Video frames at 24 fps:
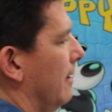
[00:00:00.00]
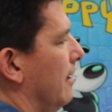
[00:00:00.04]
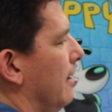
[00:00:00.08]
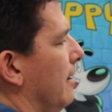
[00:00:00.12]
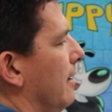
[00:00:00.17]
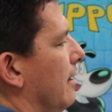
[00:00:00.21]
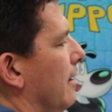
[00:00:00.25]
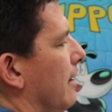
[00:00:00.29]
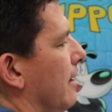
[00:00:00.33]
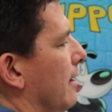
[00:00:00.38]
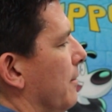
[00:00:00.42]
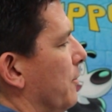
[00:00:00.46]

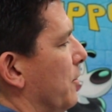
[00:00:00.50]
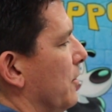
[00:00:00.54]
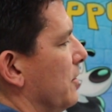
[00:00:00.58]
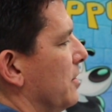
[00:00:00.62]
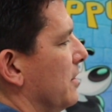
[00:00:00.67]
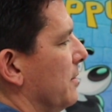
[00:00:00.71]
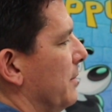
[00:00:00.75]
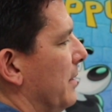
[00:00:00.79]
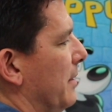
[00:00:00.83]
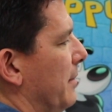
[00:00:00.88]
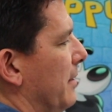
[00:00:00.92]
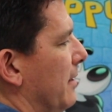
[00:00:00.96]
And put
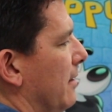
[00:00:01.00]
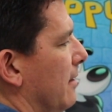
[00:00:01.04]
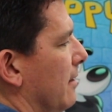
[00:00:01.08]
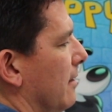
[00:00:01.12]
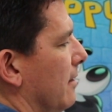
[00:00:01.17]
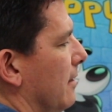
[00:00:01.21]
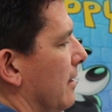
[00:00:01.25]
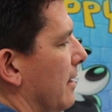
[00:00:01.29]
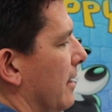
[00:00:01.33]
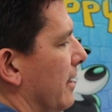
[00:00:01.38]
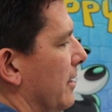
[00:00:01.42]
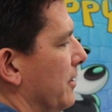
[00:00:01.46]
some maybe
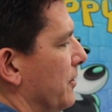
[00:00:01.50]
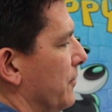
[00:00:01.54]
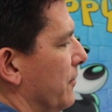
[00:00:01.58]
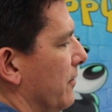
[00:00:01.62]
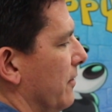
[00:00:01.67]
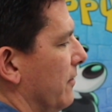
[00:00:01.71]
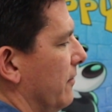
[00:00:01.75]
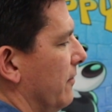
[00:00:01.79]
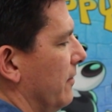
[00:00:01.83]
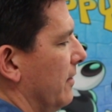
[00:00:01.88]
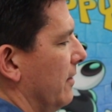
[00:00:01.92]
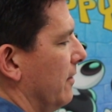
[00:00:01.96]
lines for the
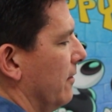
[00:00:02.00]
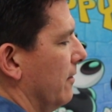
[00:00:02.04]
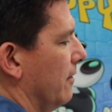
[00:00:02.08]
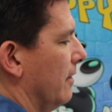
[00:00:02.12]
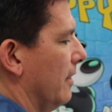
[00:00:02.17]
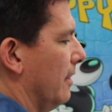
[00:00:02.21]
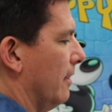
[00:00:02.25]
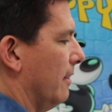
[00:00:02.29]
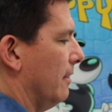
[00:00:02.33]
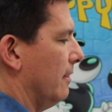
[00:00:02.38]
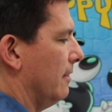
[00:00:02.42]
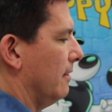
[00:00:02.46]
finger
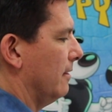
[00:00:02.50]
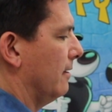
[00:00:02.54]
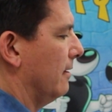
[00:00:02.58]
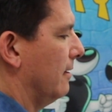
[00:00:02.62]
there.